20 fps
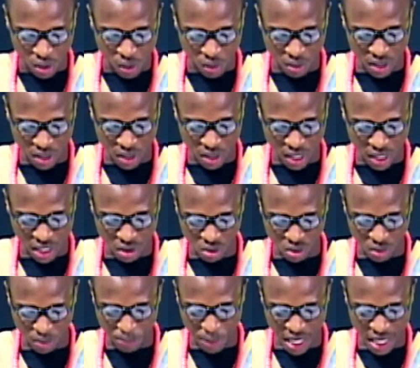When I
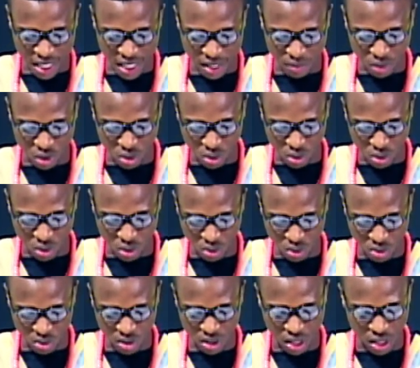two, better them
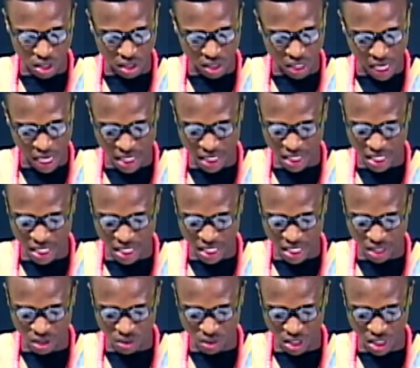two hand
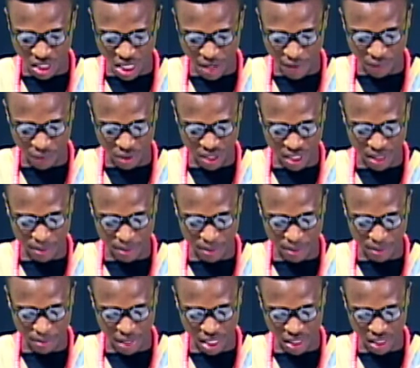them to the day for this
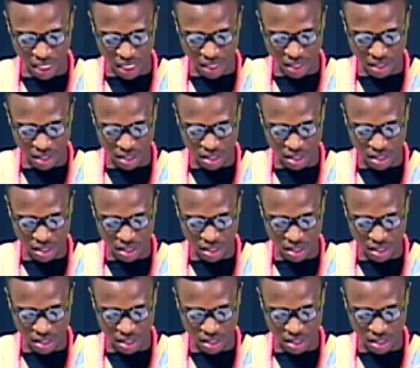matter.